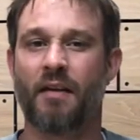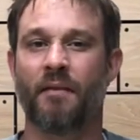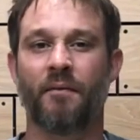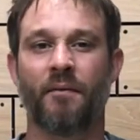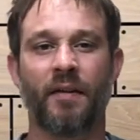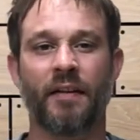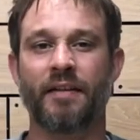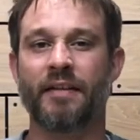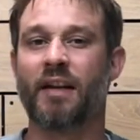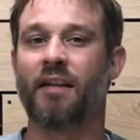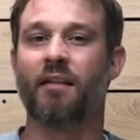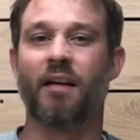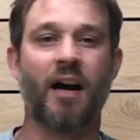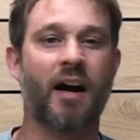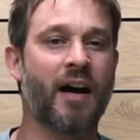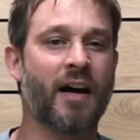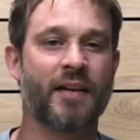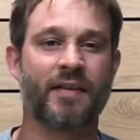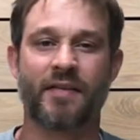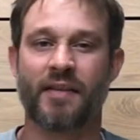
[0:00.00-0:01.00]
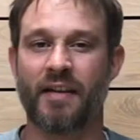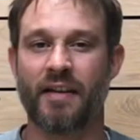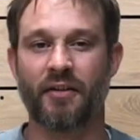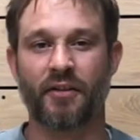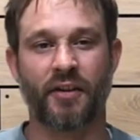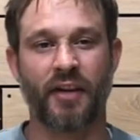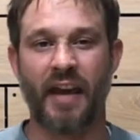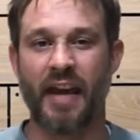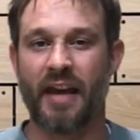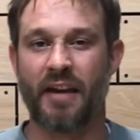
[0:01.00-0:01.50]
Vanilla icing or
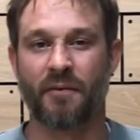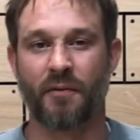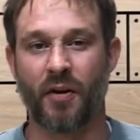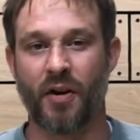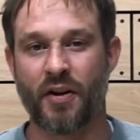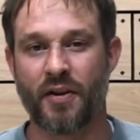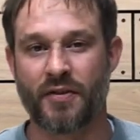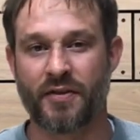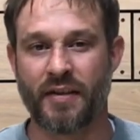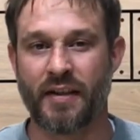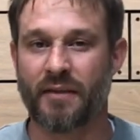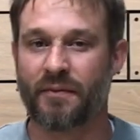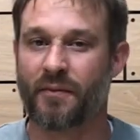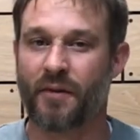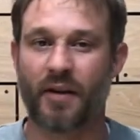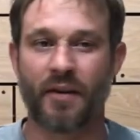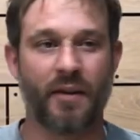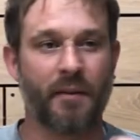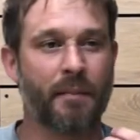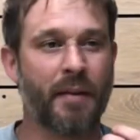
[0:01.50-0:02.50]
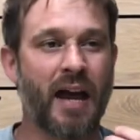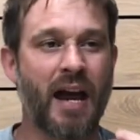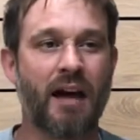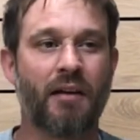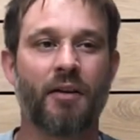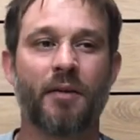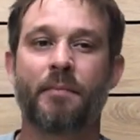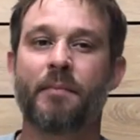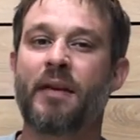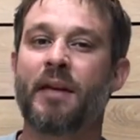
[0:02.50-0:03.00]
cake frosting, front of the
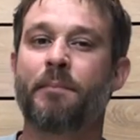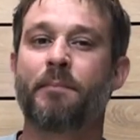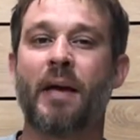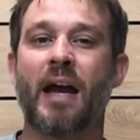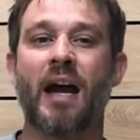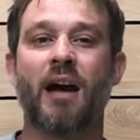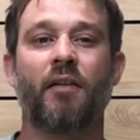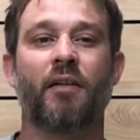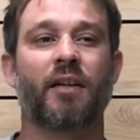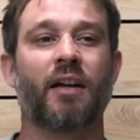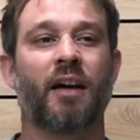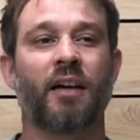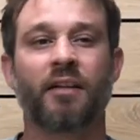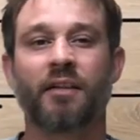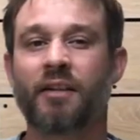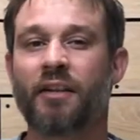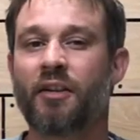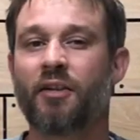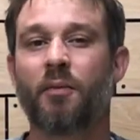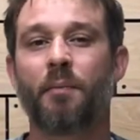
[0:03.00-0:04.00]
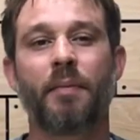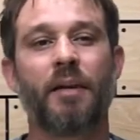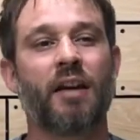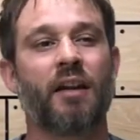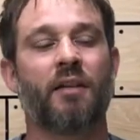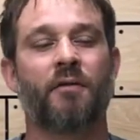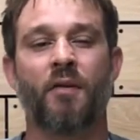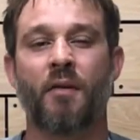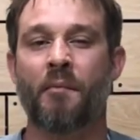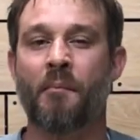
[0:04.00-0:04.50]
palate, mid palate, a little bit
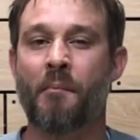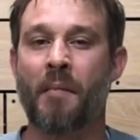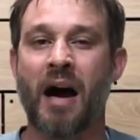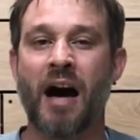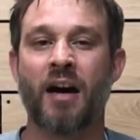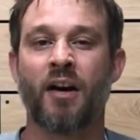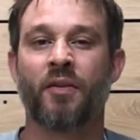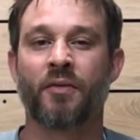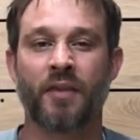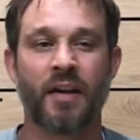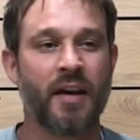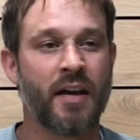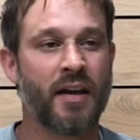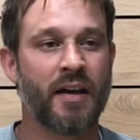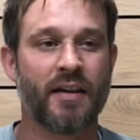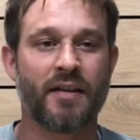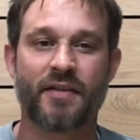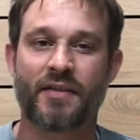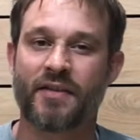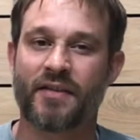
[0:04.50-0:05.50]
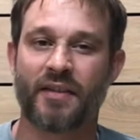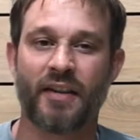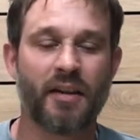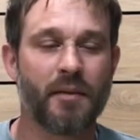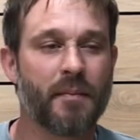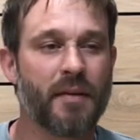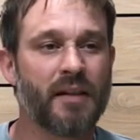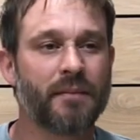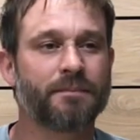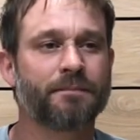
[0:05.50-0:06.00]
of a mild
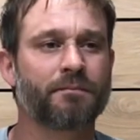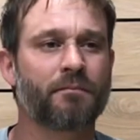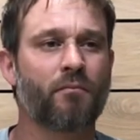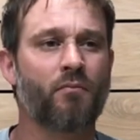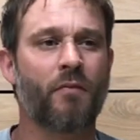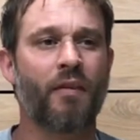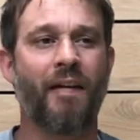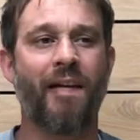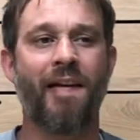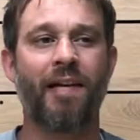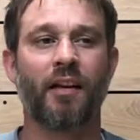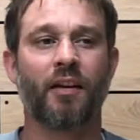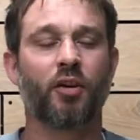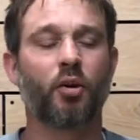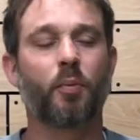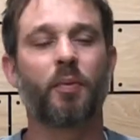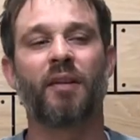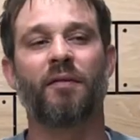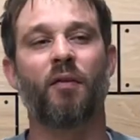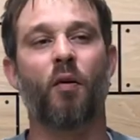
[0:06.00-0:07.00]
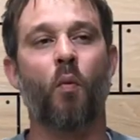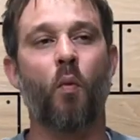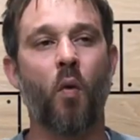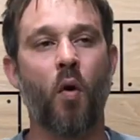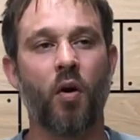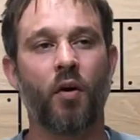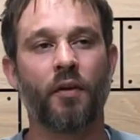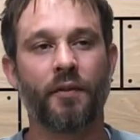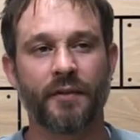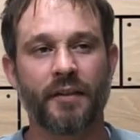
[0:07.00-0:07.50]
cinnamon, a little bit of a
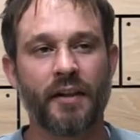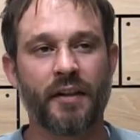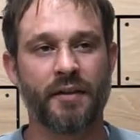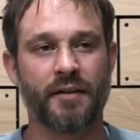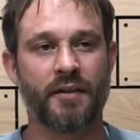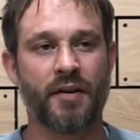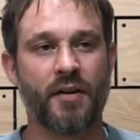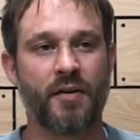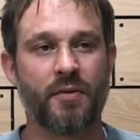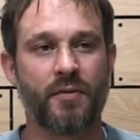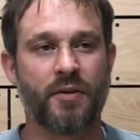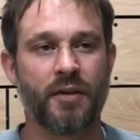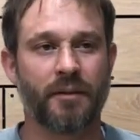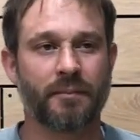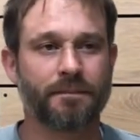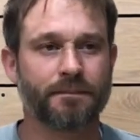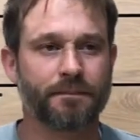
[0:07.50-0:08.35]
walnut note.